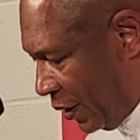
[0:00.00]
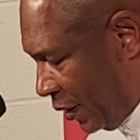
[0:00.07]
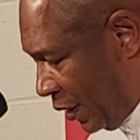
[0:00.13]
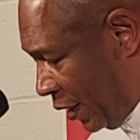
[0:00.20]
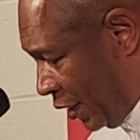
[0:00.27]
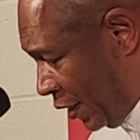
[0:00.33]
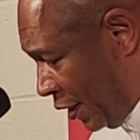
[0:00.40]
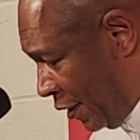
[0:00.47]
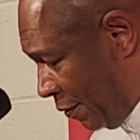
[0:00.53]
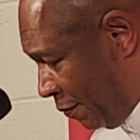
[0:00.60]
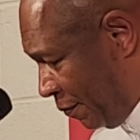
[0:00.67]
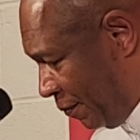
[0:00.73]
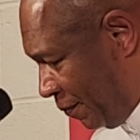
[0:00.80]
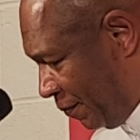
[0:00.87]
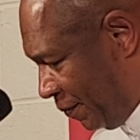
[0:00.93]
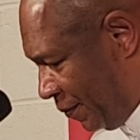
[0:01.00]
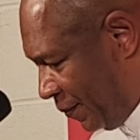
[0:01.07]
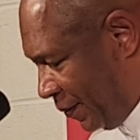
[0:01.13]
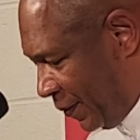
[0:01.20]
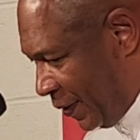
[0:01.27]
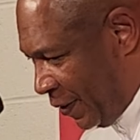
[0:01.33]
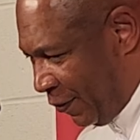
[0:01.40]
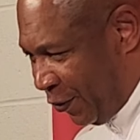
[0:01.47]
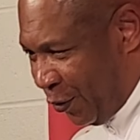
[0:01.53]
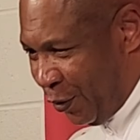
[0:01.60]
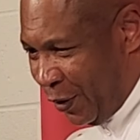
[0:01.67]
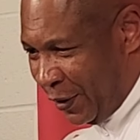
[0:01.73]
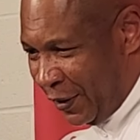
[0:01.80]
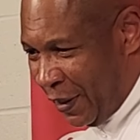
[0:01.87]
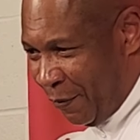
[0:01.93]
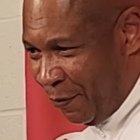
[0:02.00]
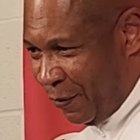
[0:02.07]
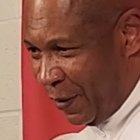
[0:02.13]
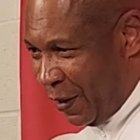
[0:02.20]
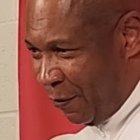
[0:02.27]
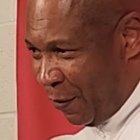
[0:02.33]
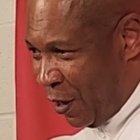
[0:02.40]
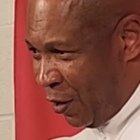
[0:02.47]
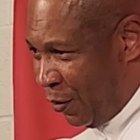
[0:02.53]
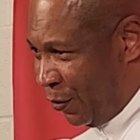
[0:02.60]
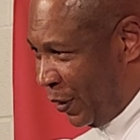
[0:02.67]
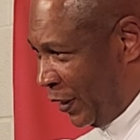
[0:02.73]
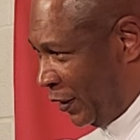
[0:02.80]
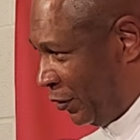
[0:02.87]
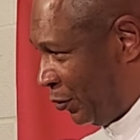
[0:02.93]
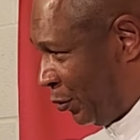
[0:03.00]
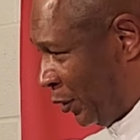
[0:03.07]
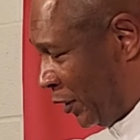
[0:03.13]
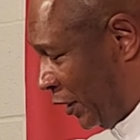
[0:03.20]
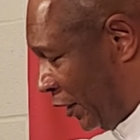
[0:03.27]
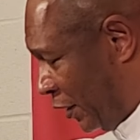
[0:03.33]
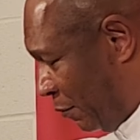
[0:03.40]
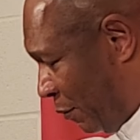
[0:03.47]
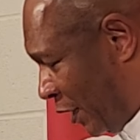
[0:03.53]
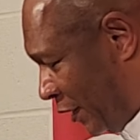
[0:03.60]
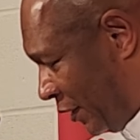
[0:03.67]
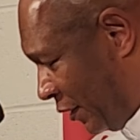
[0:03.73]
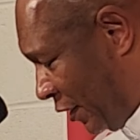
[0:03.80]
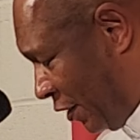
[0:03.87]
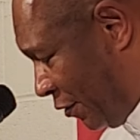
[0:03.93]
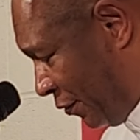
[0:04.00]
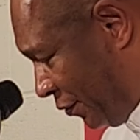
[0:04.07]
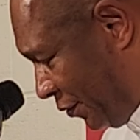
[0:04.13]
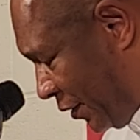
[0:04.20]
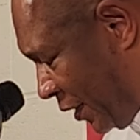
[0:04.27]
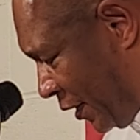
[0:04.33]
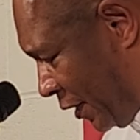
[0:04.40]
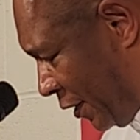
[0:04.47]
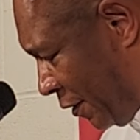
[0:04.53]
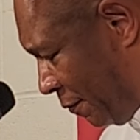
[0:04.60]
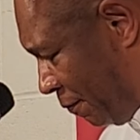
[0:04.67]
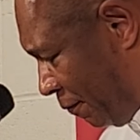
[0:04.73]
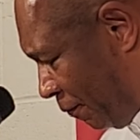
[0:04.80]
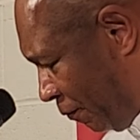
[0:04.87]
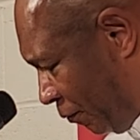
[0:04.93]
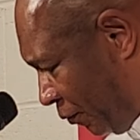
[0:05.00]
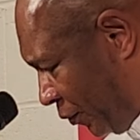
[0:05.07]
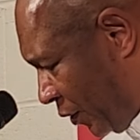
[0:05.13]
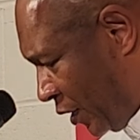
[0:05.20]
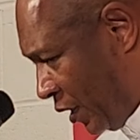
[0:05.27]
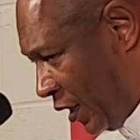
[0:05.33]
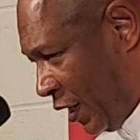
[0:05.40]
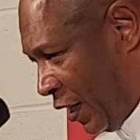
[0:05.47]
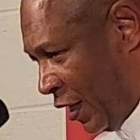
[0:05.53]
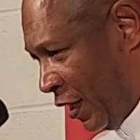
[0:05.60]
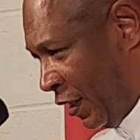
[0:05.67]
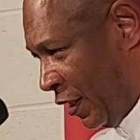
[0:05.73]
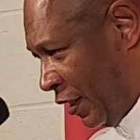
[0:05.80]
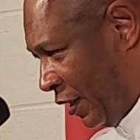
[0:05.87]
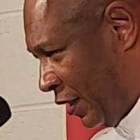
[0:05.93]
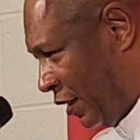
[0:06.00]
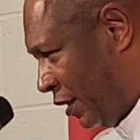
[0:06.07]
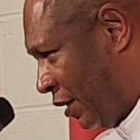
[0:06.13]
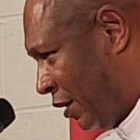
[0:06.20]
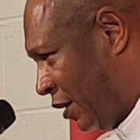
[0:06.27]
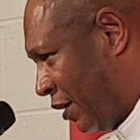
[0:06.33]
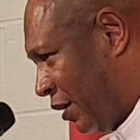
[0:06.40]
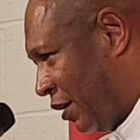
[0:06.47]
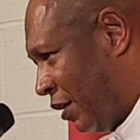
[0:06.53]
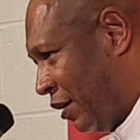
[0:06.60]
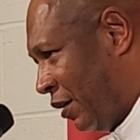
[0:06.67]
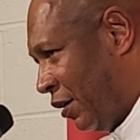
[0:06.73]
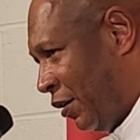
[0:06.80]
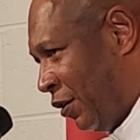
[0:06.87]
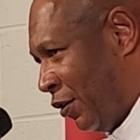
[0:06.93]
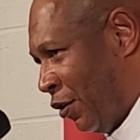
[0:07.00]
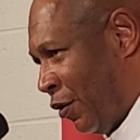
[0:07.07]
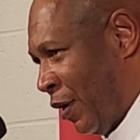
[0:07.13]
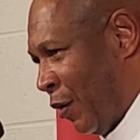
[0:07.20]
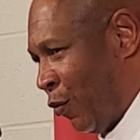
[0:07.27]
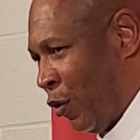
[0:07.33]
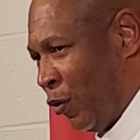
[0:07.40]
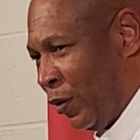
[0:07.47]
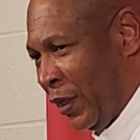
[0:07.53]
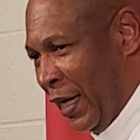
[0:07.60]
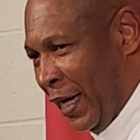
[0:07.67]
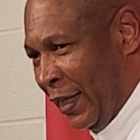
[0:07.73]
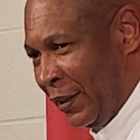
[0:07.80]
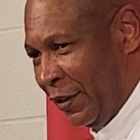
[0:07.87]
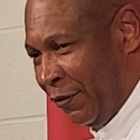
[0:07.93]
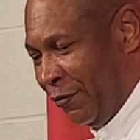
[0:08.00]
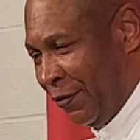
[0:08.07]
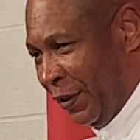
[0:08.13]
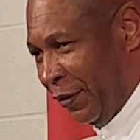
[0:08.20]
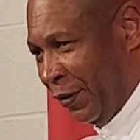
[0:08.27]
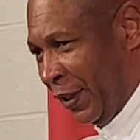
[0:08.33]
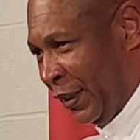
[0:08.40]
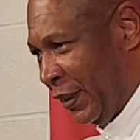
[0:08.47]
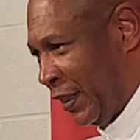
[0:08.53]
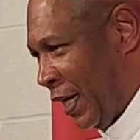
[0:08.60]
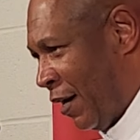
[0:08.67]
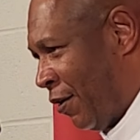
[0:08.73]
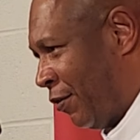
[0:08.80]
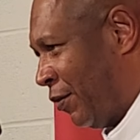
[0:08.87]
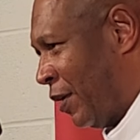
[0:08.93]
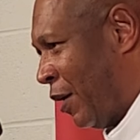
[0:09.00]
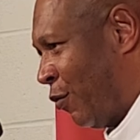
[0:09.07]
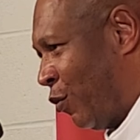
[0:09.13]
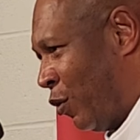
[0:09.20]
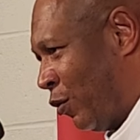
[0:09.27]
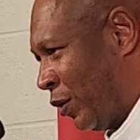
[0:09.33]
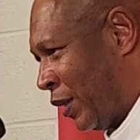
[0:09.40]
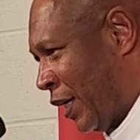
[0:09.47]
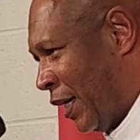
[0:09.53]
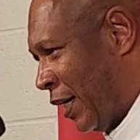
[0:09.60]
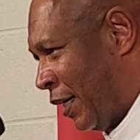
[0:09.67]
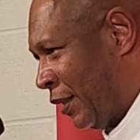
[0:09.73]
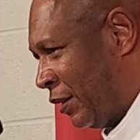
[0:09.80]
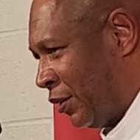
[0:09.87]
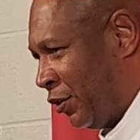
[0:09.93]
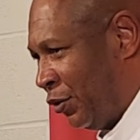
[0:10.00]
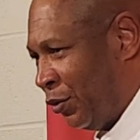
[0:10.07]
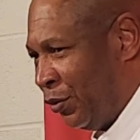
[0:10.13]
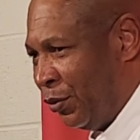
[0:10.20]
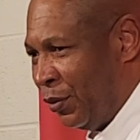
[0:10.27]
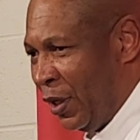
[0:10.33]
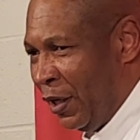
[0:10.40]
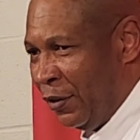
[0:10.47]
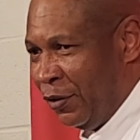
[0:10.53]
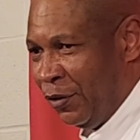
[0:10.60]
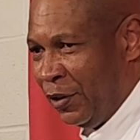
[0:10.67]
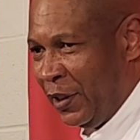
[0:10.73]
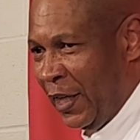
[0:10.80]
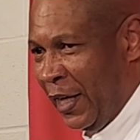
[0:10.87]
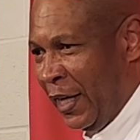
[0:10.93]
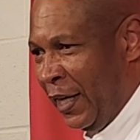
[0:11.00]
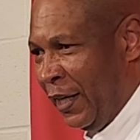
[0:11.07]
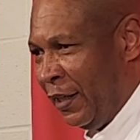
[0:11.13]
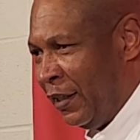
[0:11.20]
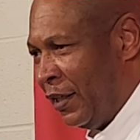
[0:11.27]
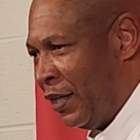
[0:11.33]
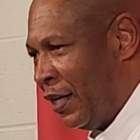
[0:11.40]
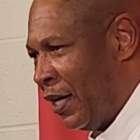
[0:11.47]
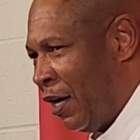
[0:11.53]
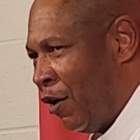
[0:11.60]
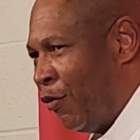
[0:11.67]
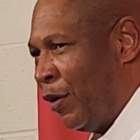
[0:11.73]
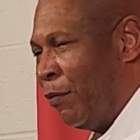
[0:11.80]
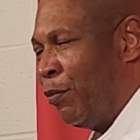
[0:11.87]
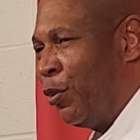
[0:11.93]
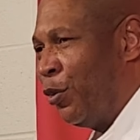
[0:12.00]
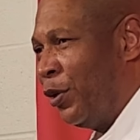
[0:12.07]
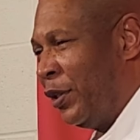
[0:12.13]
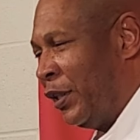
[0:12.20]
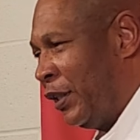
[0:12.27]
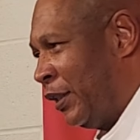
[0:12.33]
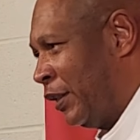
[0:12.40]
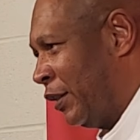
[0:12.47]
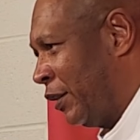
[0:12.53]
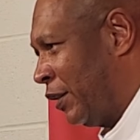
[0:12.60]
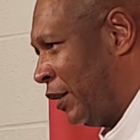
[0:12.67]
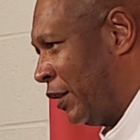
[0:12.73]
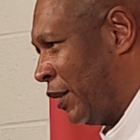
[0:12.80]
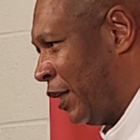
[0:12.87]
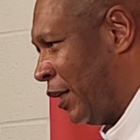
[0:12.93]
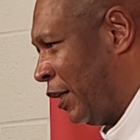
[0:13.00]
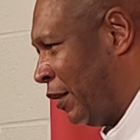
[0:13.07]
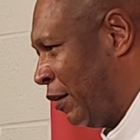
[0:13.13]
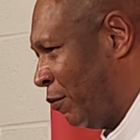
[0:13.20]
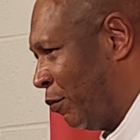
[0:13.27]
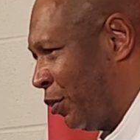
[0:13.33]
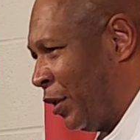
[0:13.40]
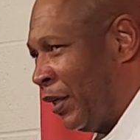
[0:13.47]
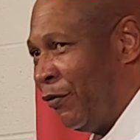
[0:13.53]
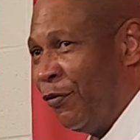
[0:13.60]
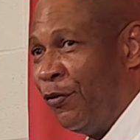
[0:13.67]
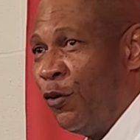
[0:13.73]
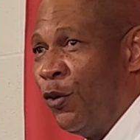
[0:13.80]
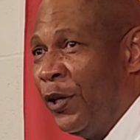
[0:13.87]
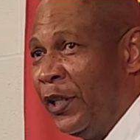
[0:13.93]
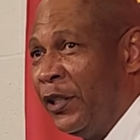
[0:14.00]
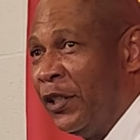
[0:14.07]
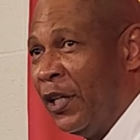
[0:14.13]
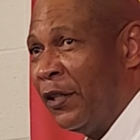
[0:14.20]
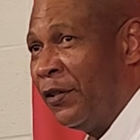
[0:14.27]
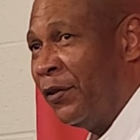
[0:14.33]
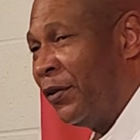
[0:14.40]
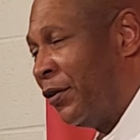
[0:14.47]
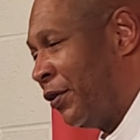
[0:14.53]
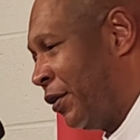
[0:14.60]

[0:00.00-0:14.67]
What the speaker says: Of course, I'm always critiquing myself. And, you know, I want guys to figure this out. I want guys to understand how important it is that they play for each other.